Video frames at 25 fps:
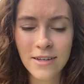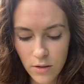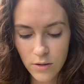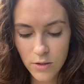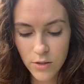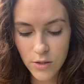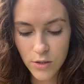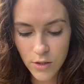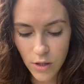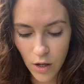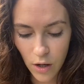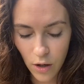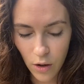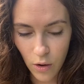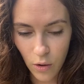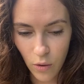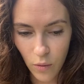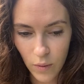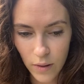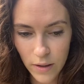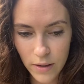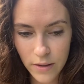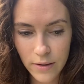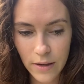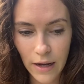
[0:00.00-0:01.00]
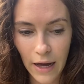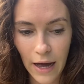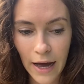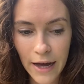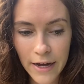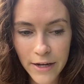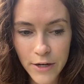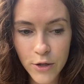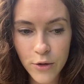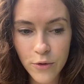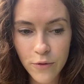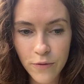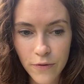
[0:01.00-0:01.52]
So I
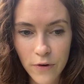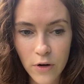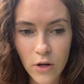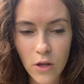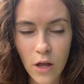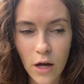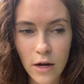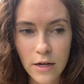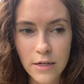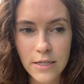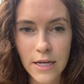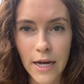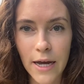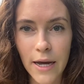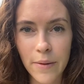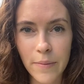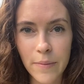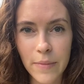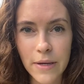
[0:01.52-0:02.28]
knew for a long time,